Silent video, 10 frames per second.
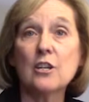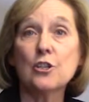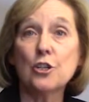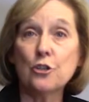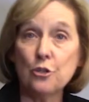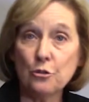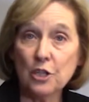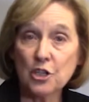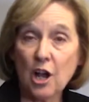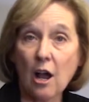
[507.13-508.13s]
to do the
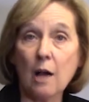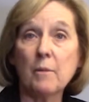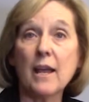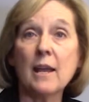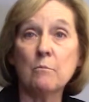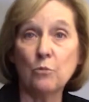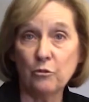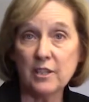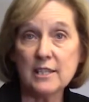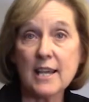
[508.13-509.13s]
job and
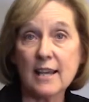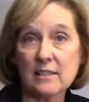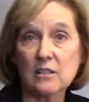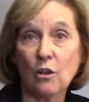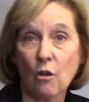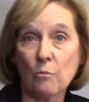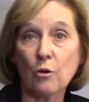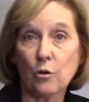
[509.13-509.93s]
move these cases along more